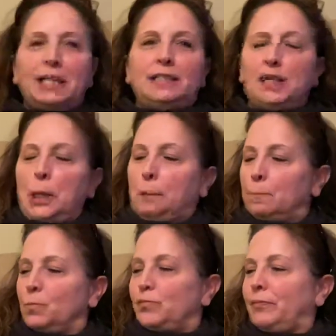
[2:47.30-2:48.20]
crazy
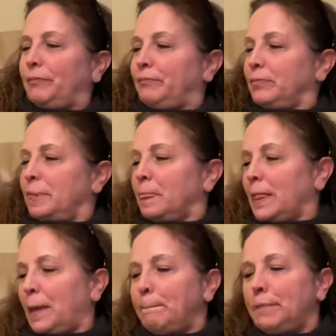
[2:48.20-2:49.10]

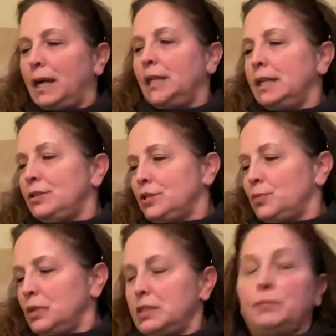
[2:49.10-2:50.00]
but he
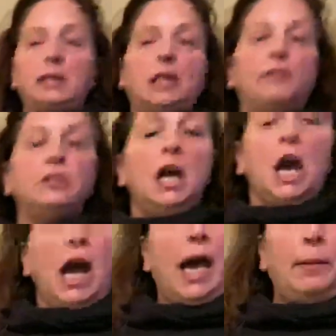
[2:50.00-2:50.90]
just wants to be loved.
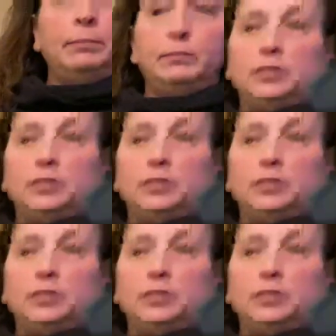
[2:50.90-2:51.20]
Um,